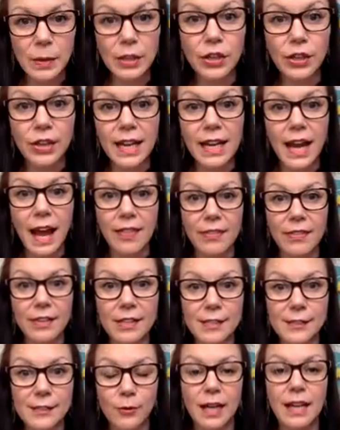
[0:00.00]
looking at the
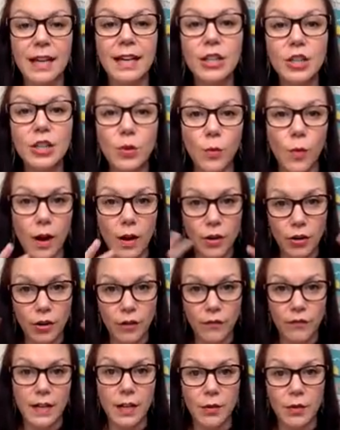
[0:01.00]
screen and you want your
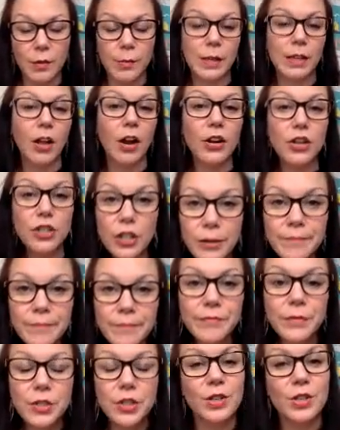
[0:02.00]
video to be larger,
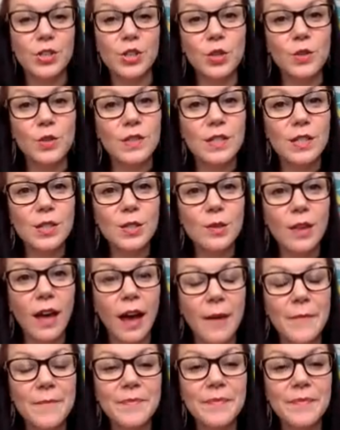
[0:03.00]
you can choose to do that.